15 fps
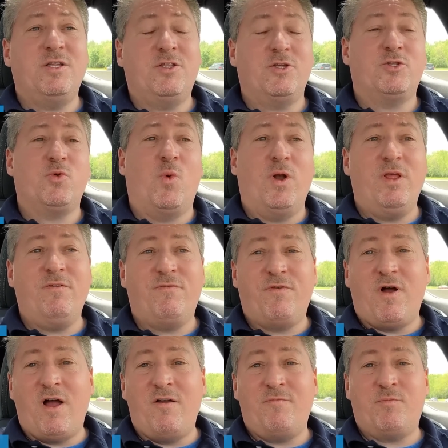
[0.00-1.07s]
the
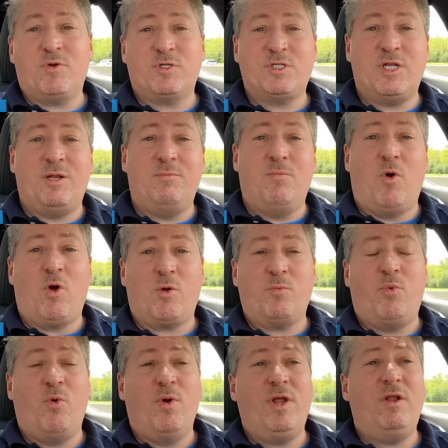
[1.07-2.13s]
25% mark
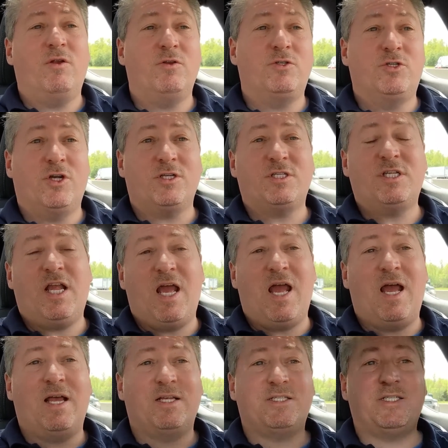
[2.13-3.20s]
point just
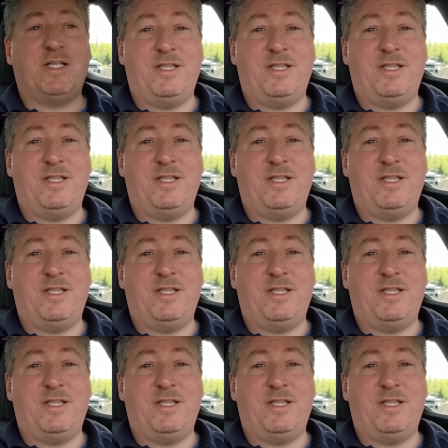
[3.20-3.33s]
as